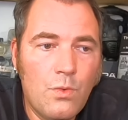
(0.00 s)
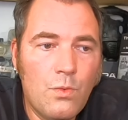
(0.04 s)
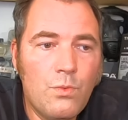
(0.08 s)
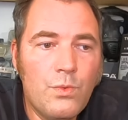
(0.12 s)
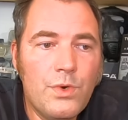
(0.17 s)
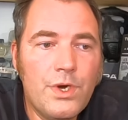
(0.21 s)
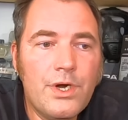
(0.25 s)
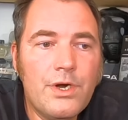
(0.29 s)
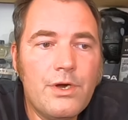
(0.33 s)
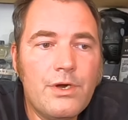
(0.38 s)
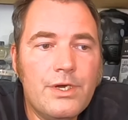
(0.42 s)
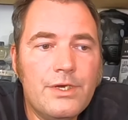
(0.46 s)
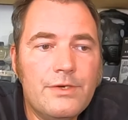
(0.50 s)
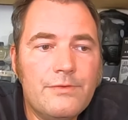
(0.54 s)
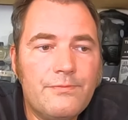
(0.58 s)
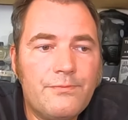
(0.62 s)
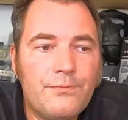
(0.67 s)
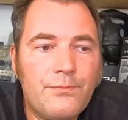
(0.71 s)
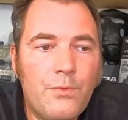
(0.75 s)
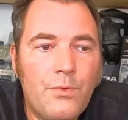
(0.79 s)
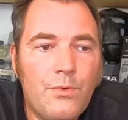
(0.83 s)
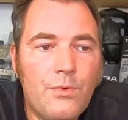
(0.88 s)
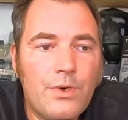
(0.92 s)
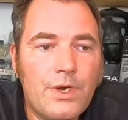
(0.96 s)
We're in
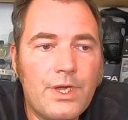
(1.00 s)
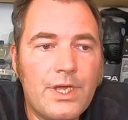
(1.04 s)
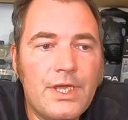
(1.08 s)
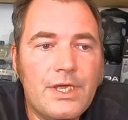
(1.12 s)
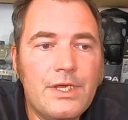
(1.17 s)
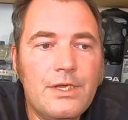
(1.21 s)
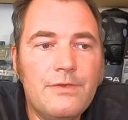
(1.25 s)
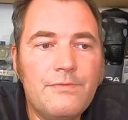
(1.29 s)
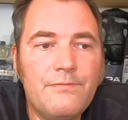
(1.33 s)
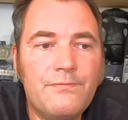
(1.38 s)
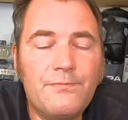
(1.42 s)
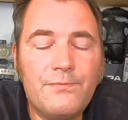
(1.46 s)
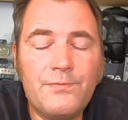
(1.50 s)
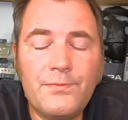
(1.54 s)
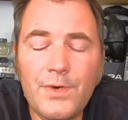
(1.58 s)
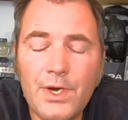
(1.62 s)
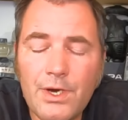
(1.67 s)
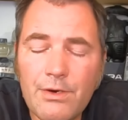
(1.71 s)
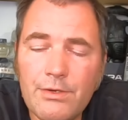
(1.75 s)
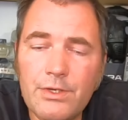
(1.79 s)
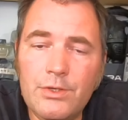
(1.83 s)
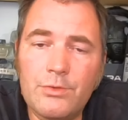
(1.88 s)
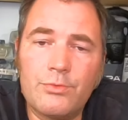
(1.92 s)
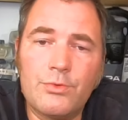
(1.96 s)
for a
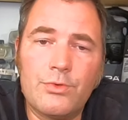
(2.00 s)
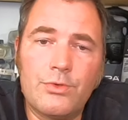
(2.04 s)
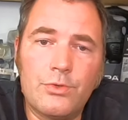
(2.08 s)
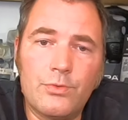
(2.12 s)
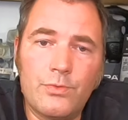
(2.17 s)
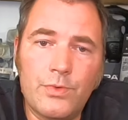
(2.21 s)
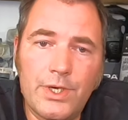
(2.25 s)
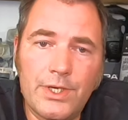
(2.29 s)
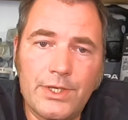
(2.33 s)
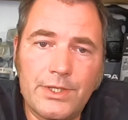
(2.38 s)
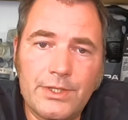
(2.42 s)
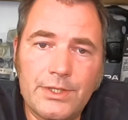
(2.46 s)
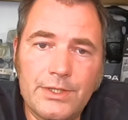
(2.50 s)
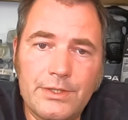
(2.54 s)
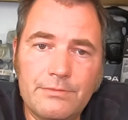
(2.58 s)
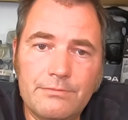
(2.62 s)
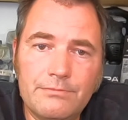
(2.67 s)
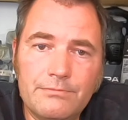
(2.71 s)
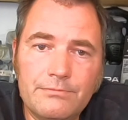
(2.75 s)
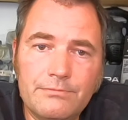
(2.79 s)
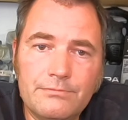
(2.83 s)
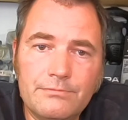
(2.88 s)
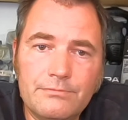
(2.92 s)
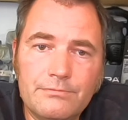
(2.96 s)
very rude
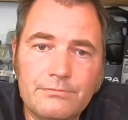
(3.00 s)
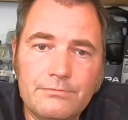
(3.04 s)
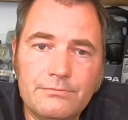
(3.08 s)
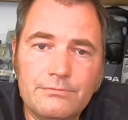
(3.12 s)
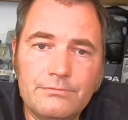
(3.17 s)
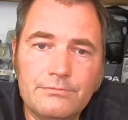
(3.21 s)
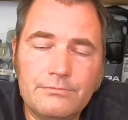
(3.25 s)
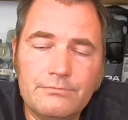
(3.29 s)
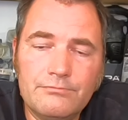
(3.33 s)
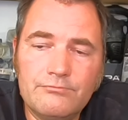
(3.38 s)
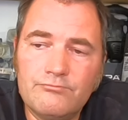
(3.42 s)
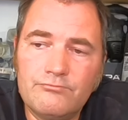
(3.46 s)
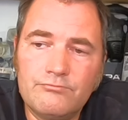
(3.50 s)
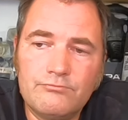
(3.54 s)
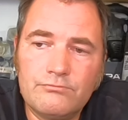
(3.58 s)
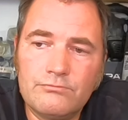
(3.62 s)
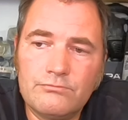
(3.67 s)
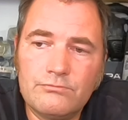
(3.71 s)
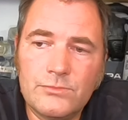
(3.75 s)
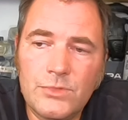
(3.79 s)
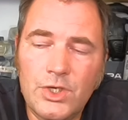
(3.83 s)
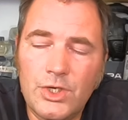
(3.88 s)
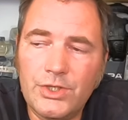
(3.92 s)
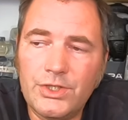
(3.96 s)
awakening.
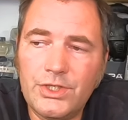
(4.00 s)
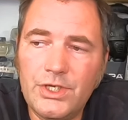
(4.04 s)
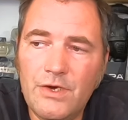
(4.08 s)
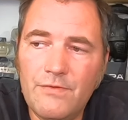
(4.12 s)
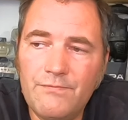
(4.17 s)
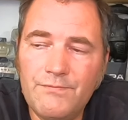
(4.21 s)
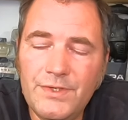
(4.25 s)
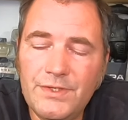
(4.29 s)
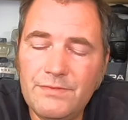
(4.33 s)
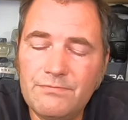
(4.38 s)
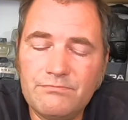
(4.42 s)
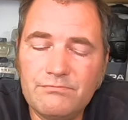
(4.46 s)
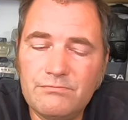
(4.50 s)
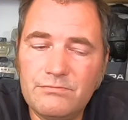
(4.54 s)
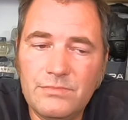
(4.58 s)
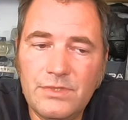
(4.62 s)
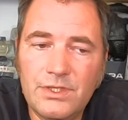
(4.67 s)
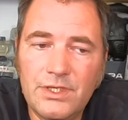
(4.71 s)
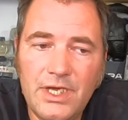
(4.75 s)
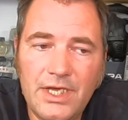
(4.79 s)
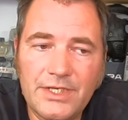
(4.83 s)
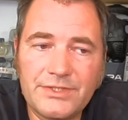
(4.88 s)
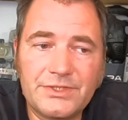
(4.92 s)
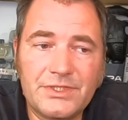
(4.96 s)
Our government
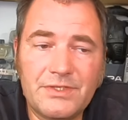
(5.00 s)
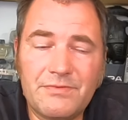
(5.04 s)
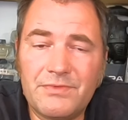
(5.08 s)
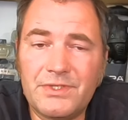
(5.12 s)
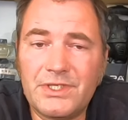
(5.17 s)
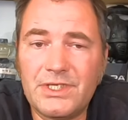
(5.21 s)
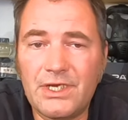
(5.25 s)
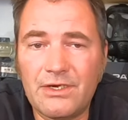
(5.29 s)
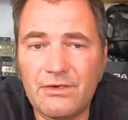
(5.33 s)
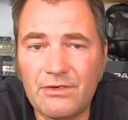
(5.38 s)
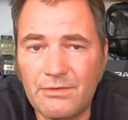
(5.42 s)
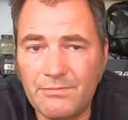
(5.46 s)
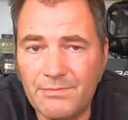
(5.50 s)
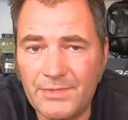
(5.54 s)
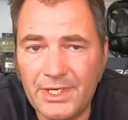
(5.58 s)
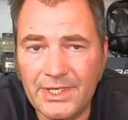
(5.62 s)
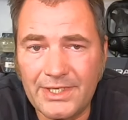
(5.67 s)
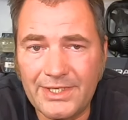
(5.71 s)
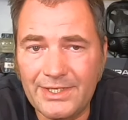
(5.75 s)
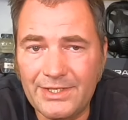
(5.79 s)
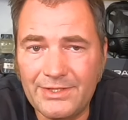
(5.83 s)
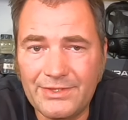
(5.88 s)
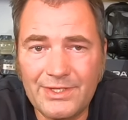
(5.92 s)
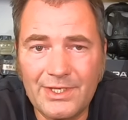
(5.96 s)
hasn't ever cared
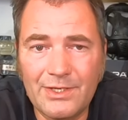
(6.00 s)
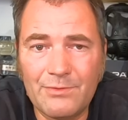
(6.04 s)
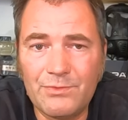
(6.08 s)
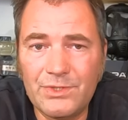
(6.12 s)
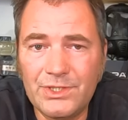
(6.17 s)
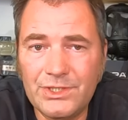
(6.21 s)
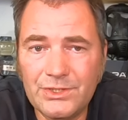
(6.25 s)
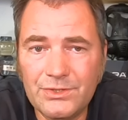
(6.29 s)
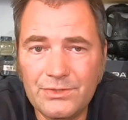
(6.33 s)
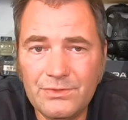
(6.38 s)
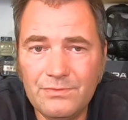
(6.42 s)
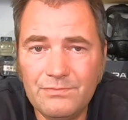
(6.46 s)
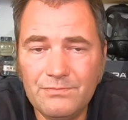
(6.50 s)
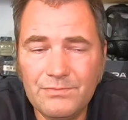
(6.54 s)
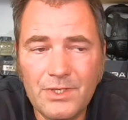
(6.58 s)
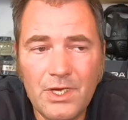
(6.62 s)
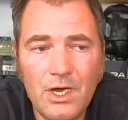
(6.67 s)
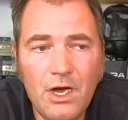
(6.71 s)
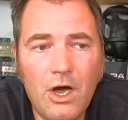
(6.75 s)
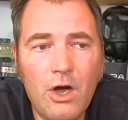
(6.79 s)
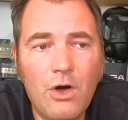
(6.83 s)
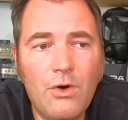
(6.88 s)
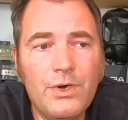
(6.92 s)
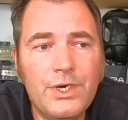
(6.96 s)
about anything we do.
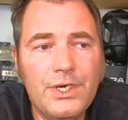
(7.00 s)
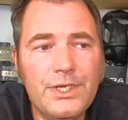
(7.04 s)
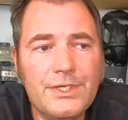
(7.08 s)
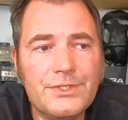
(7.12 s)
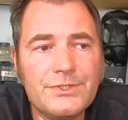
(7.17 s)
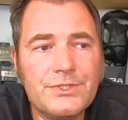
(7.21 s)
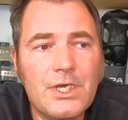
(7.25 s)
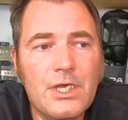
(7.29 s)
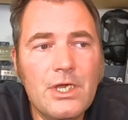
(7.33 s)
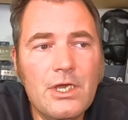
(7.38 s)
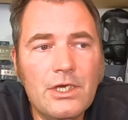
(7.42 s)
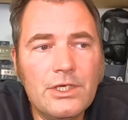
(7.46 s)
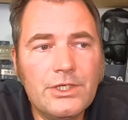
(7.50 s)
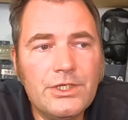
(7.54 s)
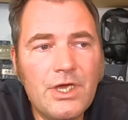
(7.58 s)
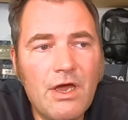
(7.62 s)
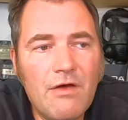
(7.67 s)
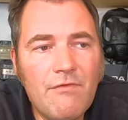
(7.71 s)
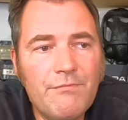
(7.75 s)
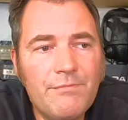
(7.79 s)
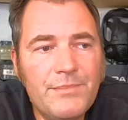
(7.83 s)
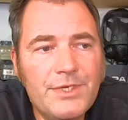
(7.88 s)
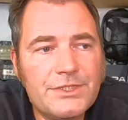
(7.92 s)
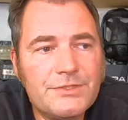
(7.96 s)
All it is,
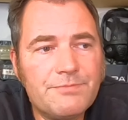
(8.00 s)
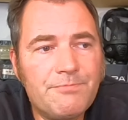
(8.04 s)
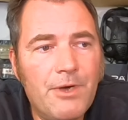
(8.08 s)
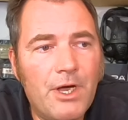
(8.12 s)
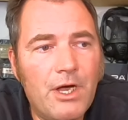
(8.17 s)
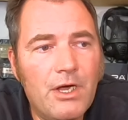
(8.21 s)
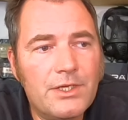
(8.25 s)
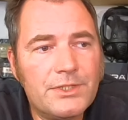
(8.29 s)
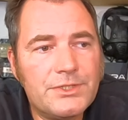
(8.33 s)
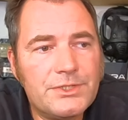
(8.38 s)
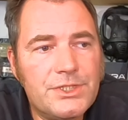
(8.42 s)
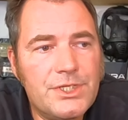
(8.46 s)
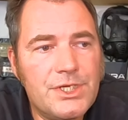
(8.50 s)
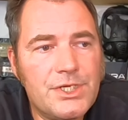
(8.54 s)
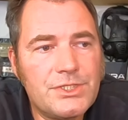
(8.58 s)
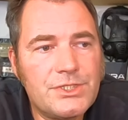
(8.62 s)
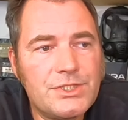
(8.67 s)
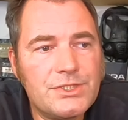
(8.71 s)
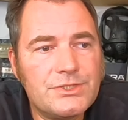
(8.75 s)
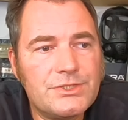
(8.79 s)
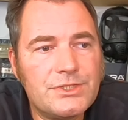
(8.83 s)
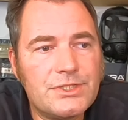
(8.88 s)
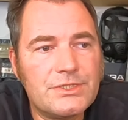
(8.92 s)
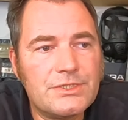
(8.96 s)
governments,
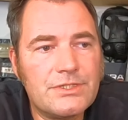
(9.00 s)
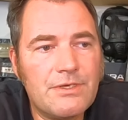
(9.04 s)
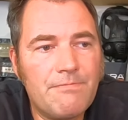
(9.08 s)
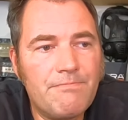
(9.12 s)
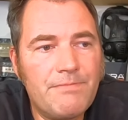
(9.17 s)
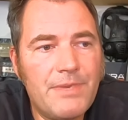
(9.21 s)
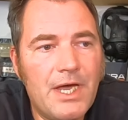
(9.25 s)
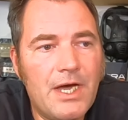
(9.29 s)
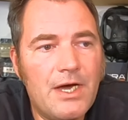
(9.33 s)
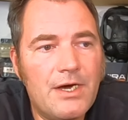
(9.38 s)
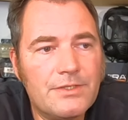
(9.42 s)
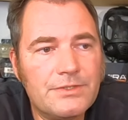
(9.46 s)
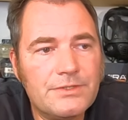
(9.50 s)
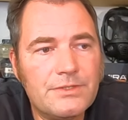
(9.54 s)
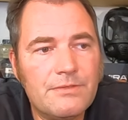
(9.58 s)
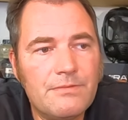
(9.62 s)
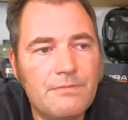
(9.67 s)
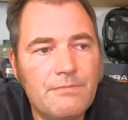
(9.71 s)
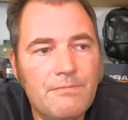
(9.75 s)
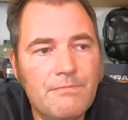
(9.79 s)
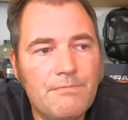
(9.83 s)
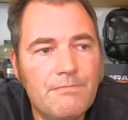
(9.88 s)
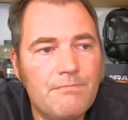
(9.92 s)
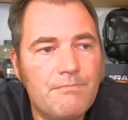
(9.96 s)
politicians, is about
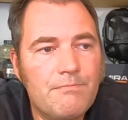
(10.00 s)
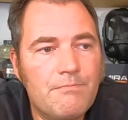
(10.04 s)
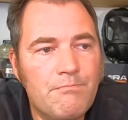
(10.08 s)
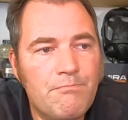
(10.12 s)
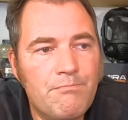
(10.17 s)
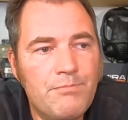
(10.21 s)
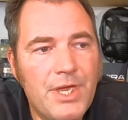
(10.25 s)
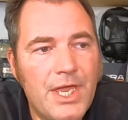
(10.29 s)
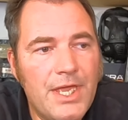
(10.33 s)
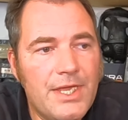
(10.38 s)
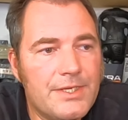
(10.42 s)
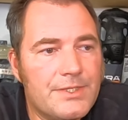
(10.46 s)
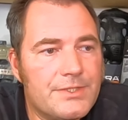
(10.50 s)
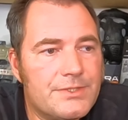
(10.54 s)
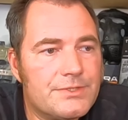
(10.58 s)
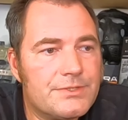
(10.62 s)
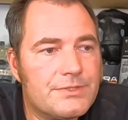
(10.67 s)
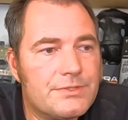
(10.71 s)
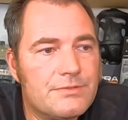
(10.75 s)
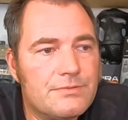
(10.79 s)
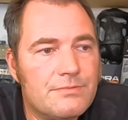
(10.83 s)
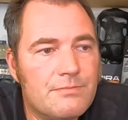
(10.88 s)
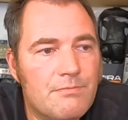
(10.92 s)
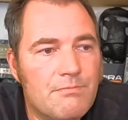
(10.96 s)

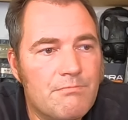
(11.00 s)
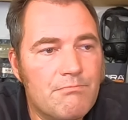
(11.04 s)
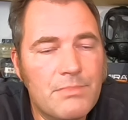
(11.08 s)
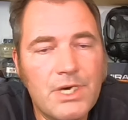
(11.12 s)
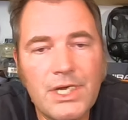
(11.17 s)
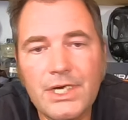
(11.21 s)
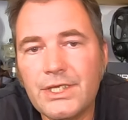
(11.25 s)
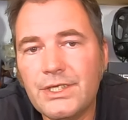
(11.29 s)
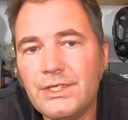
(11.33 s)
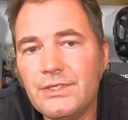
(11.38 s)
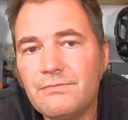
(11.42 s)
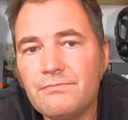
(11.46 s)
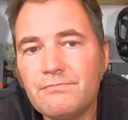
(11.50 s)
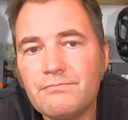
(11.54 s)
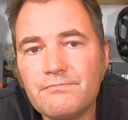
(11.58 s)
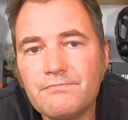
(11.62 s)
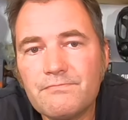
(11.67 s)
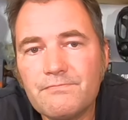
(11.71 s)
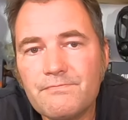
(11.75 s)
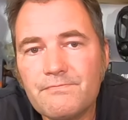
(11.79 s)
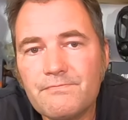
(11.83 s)
banks, money.